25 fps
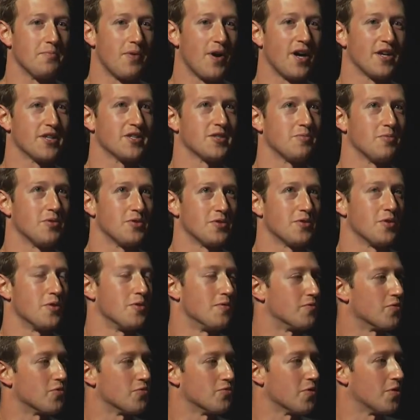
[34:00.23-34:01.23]
possible to
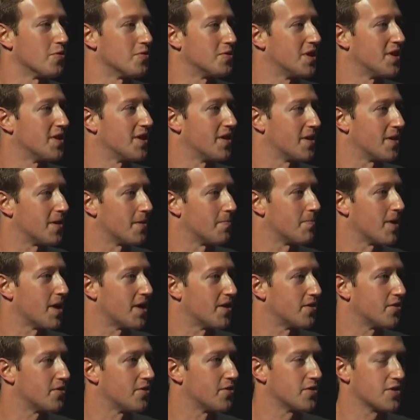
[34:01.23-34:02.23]
over-rotate on
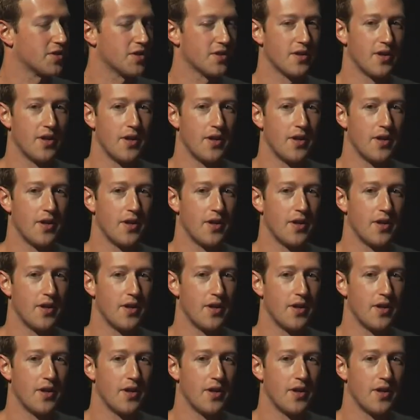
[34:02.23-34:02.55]
competitors.